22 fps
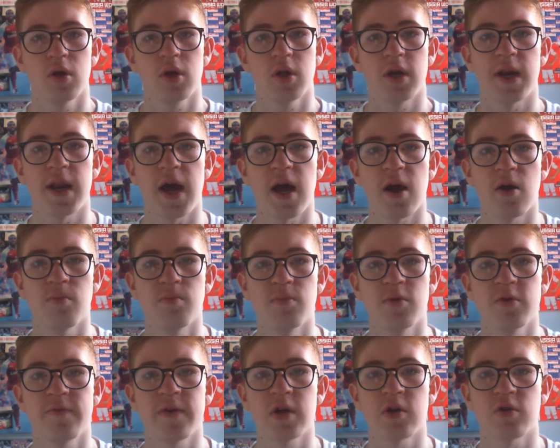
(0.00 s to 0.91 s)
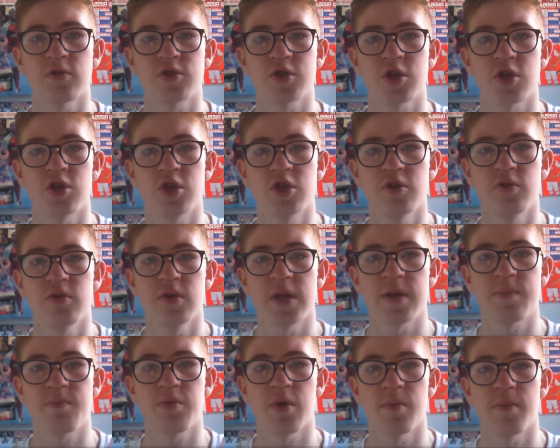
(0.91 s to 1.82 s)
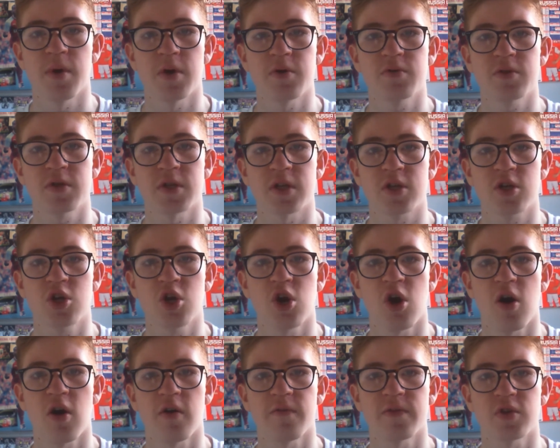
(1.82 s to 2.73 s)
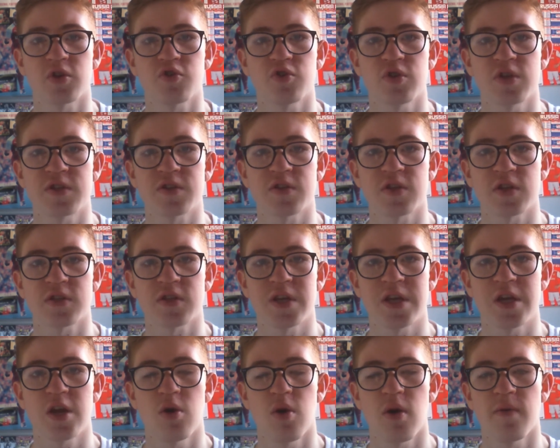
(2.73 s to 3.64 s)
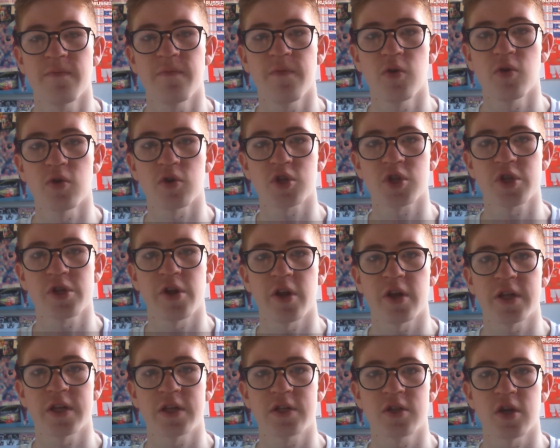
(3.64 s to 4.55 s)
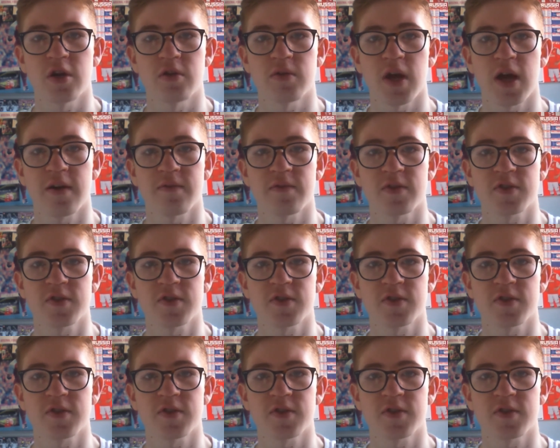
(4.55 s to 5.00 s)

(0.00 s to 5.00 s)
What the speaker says: Now moving on to newly promoted Coventry City, who unfortunately don't have a